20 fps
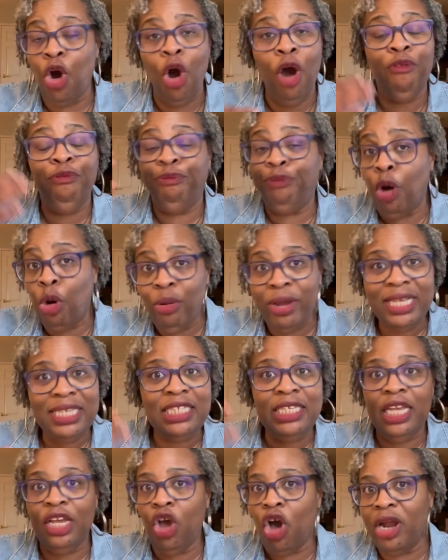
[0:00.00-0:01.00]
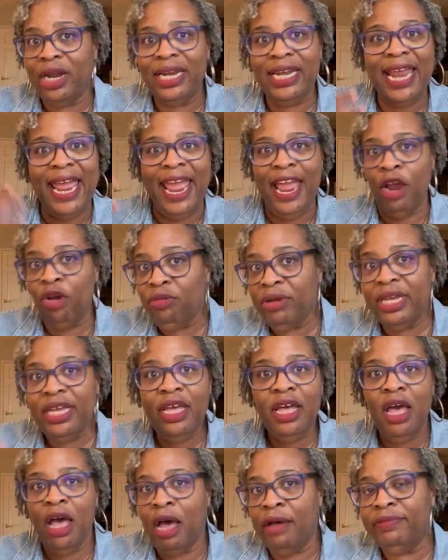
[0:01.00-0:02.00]
focusing on an
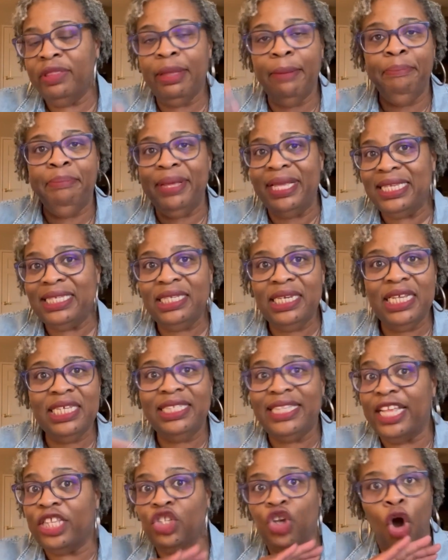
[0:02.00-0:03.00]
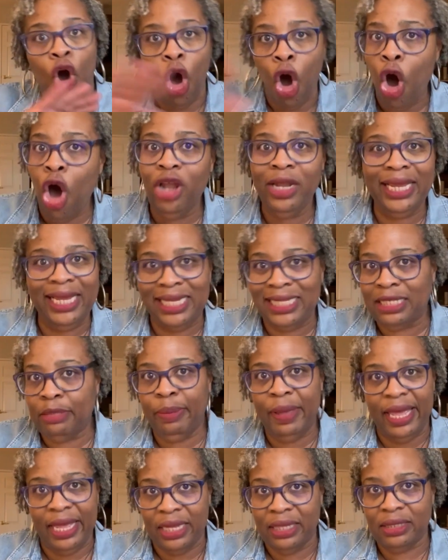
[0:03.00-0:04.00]
area of the business that's all
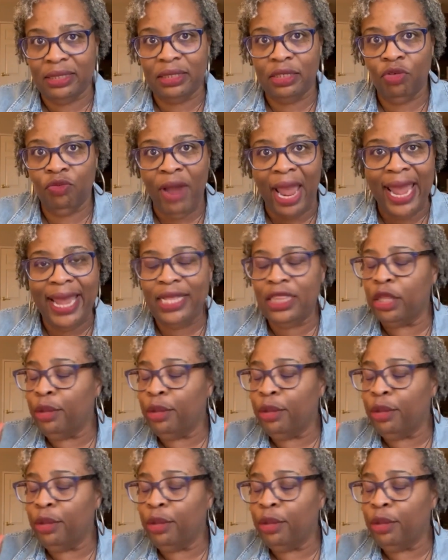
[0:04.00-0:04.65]
expense, right?